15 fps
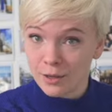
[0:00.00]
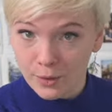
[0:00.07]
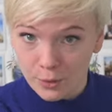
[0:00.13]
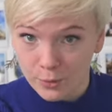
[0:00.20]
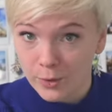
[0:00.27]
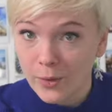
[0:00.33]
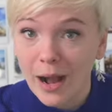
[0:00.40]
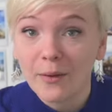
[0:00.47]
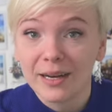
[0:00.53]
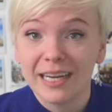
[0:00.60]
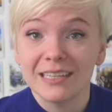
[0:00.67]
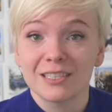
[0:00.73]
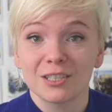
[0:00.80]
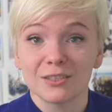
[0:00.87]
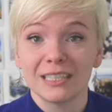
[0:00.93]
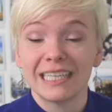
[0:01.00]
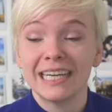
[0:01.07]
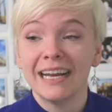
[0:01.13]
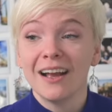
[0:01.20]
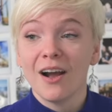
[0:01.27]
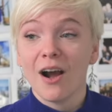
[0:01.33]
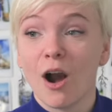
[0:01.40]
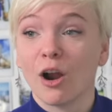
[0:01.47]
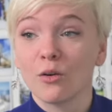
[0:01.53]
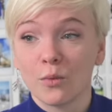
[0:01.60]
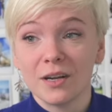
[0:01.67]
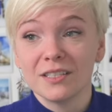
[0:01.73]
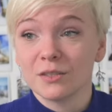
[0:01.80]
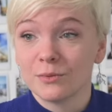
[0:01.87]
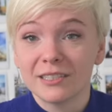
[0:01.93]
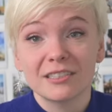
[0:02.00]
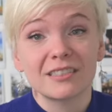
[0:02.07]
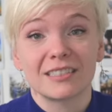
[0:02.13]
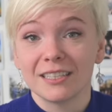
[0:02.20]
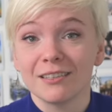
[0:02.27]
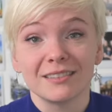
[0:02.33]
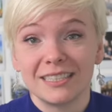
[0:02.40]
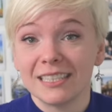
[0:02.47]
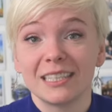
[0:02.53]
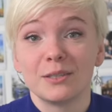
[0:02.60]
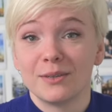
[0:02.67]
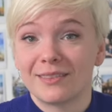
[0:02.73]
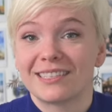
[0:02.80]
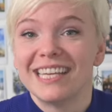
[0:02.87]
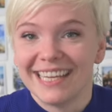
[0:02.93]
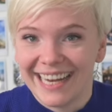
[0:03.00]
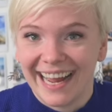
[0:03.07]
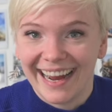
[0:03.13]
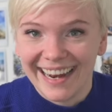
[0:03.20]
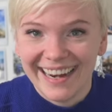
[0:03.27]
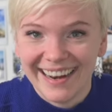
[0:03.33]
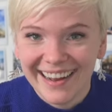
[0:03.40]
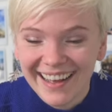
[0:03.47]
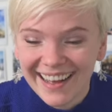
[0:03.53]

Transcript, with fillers: throughout history are ones we're still dealing with today.